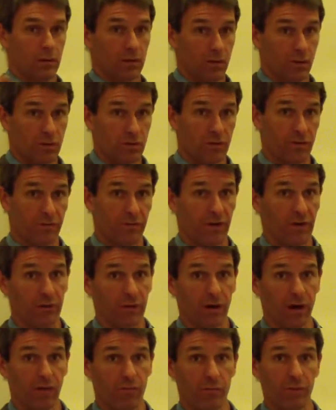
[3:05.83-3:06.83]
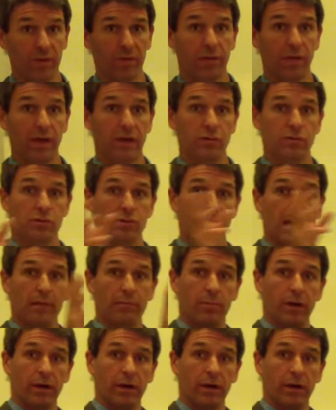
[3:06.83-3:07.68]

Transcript: Goes to the federal government. They use that